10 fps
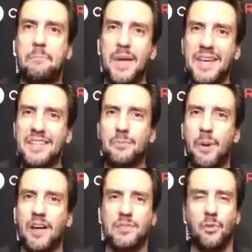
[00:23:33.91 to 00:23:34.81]
Biggest
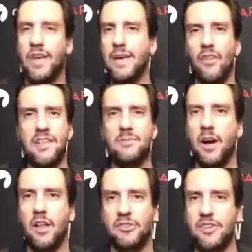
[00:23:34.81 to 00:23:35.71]
possible name. Les
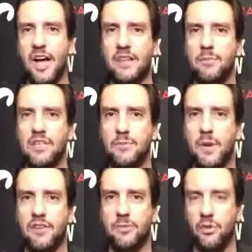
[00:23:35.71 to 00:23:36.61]
Miles is not the biggest
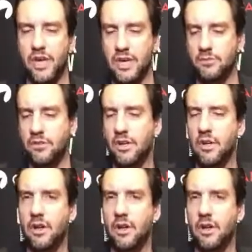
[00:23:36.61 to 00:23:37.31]
possible names.